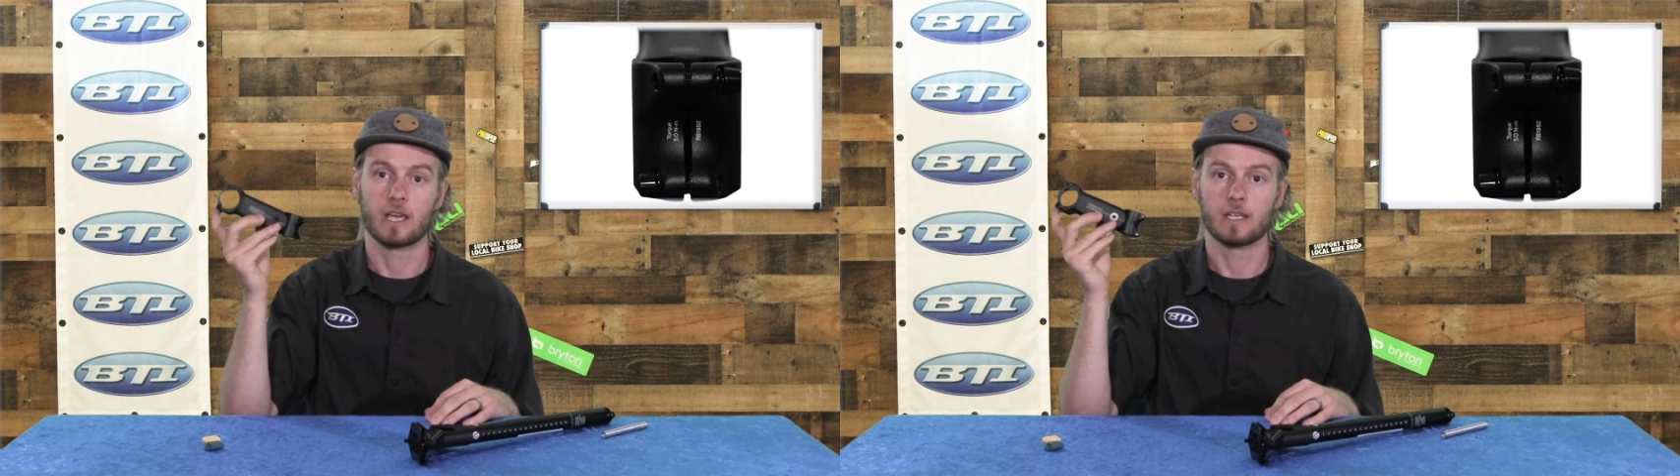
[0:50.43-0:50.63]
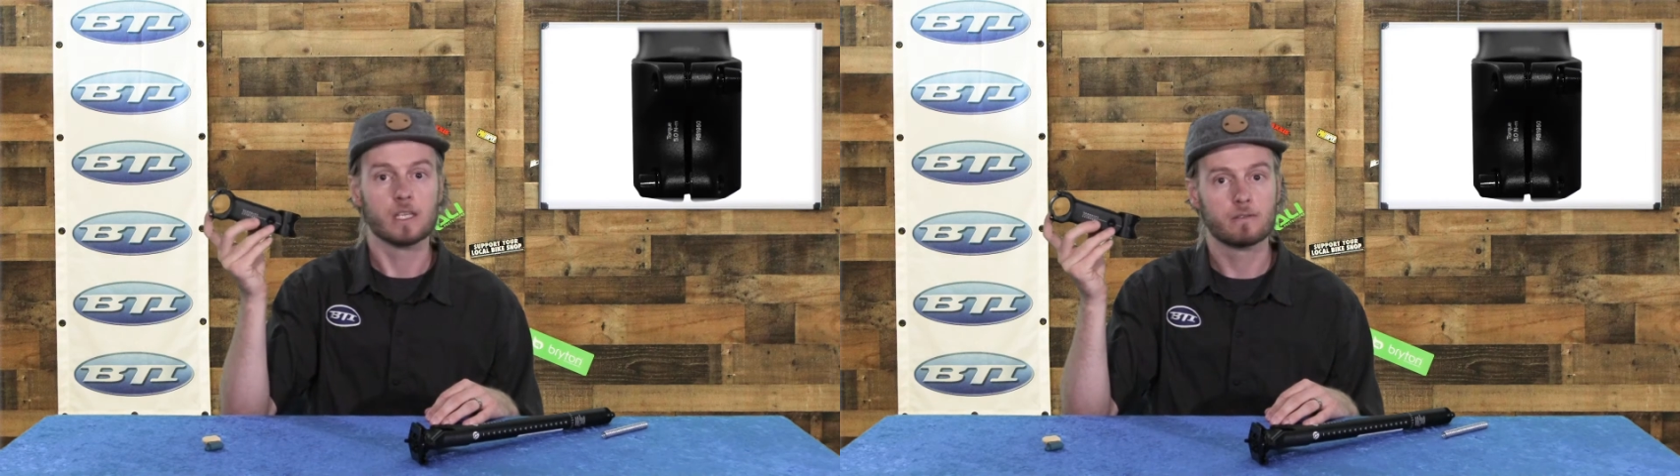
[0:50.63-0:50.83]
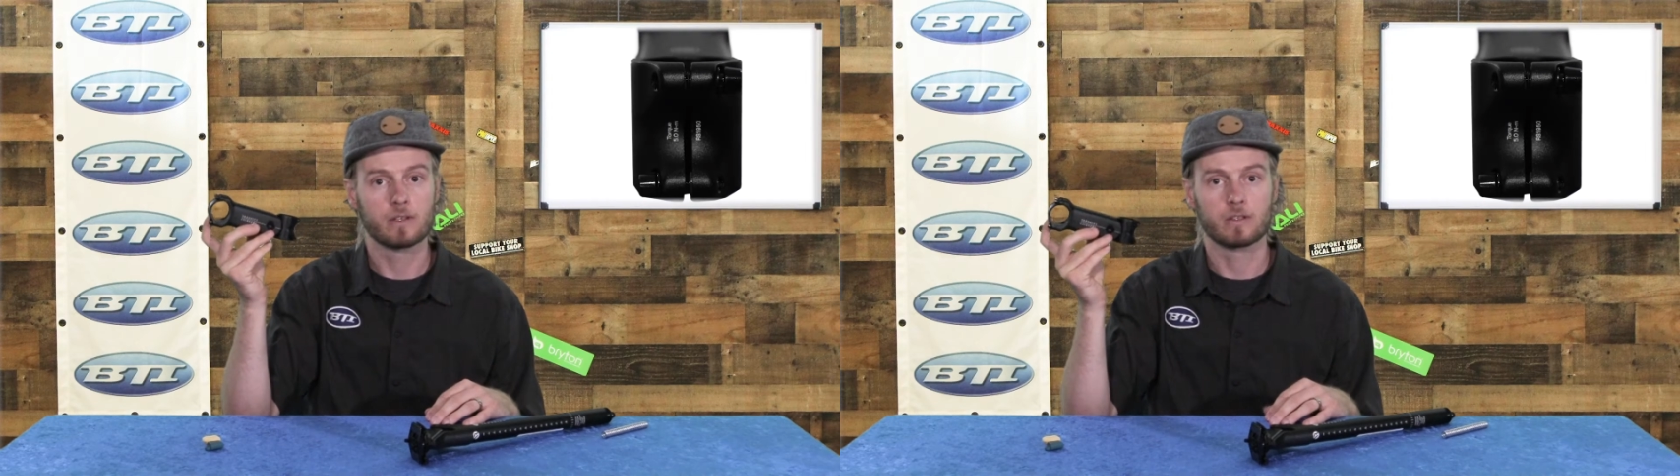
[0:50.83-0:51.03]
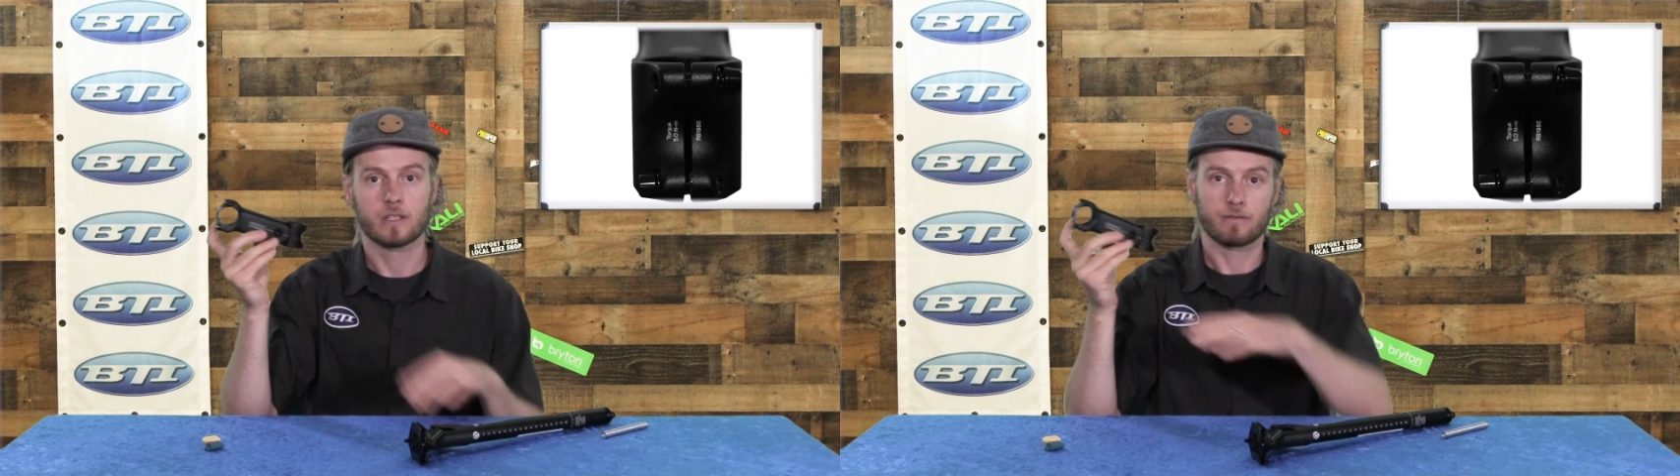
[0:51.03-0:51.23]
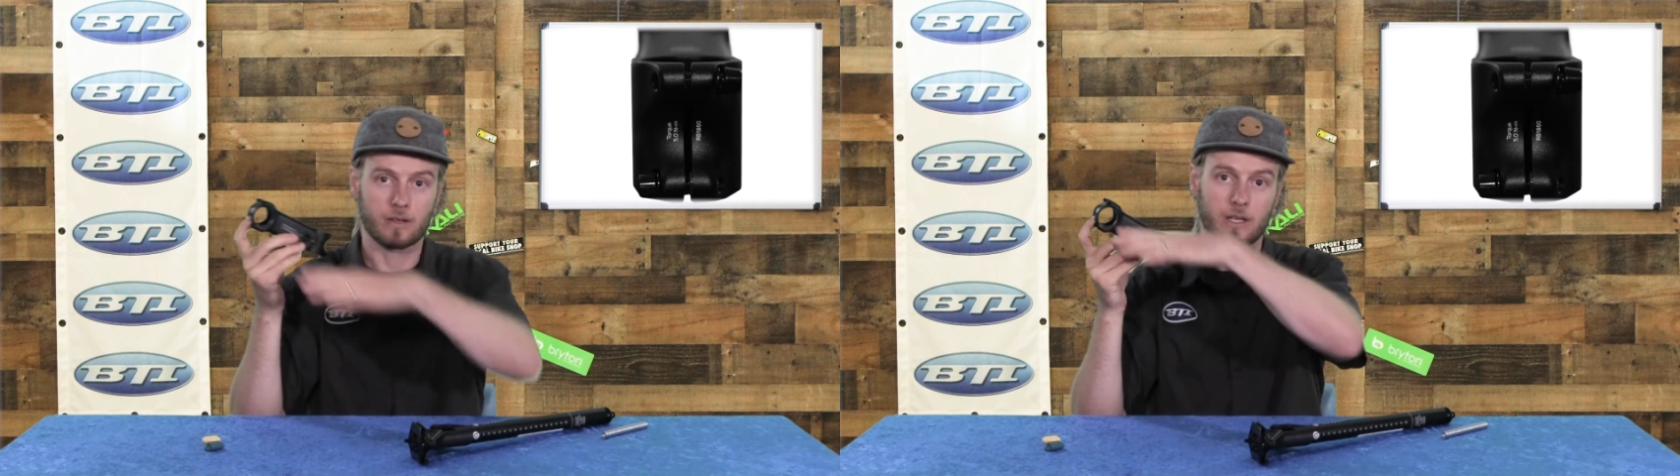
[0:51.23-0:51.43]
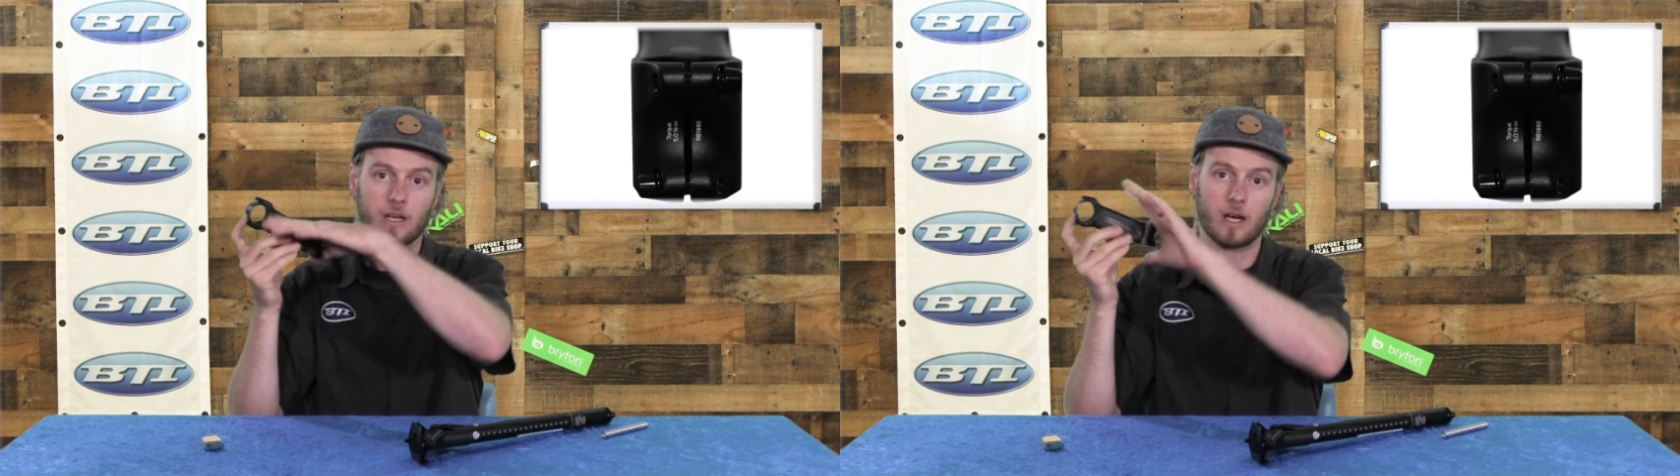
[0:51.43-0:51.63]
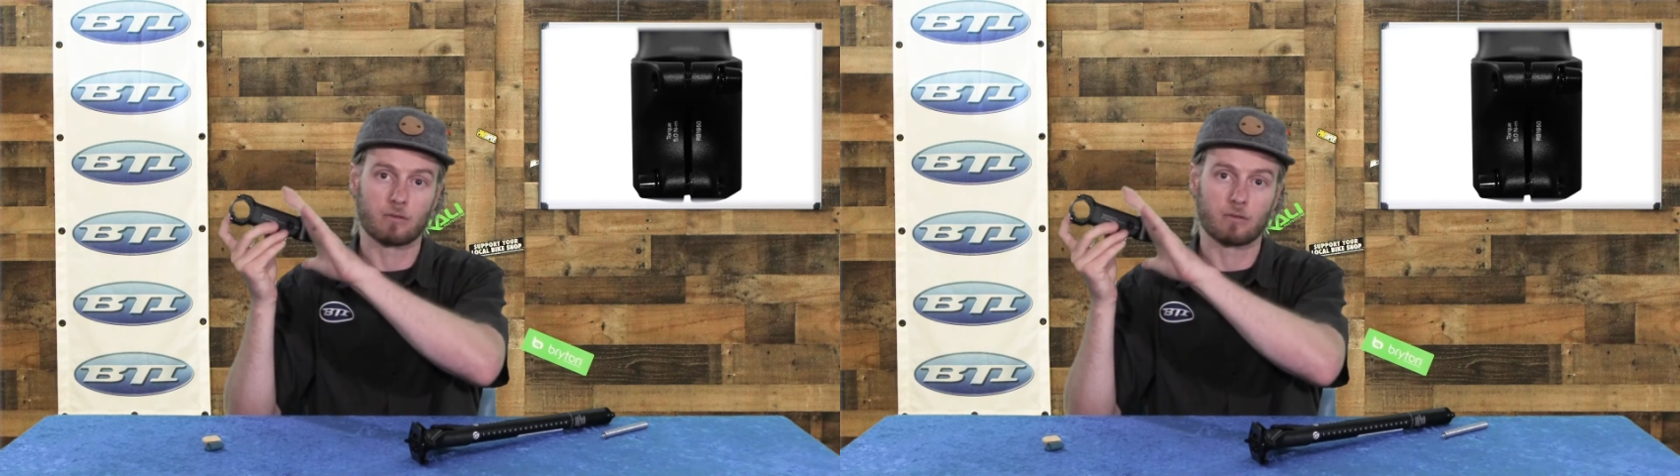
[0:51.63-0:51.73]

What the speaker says: and even different